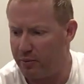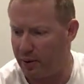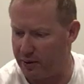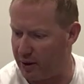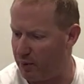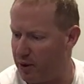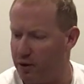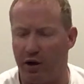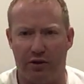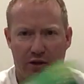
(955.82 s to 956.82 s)
But that
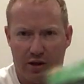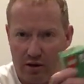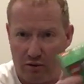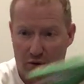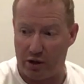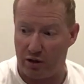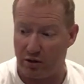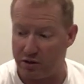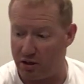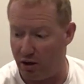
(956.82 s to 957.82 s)
one I think I've already
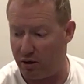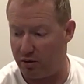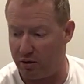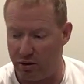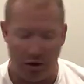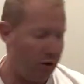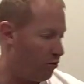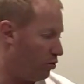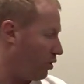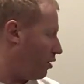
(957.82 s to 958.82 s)
got, so
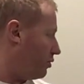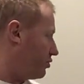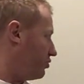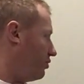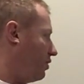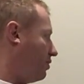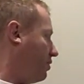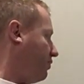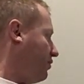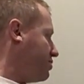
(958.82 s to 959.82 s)
we'll go on to the
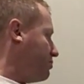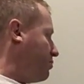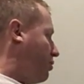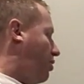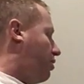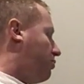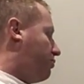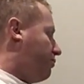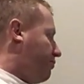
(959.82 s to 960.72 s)
investment pile.